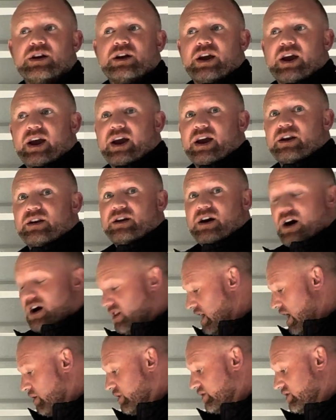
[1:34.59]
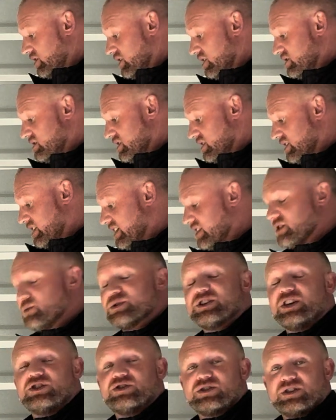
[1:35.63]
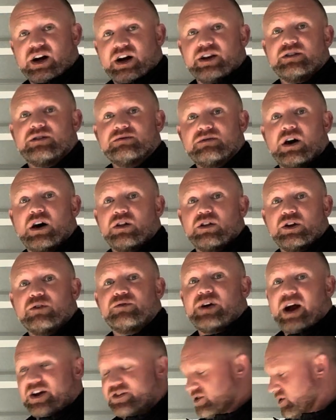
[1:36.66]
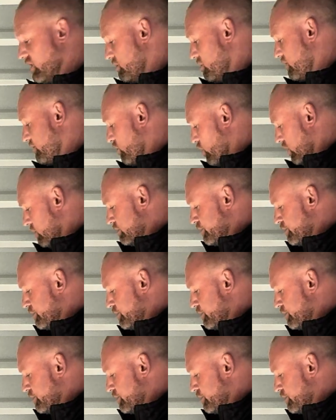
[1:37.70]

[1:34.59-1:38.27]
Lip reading: and allow us to get the procedure done a little faster than before.